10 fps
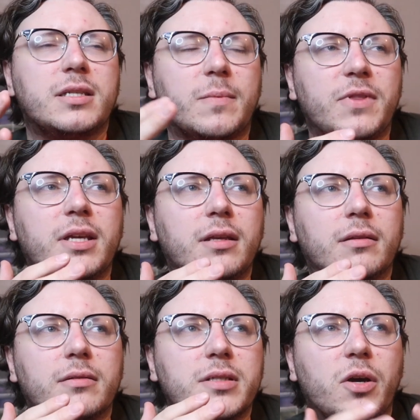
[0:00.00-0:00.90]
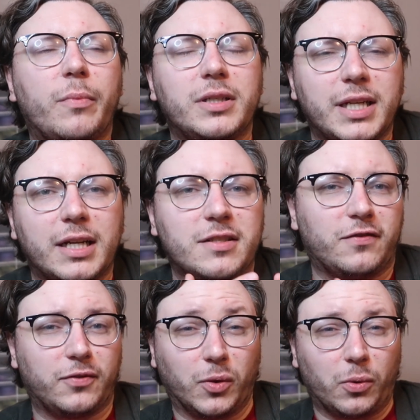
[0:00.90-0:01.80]
Something so mundane as a
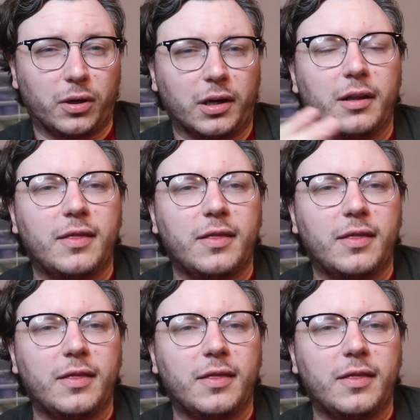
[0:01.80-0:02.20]
floor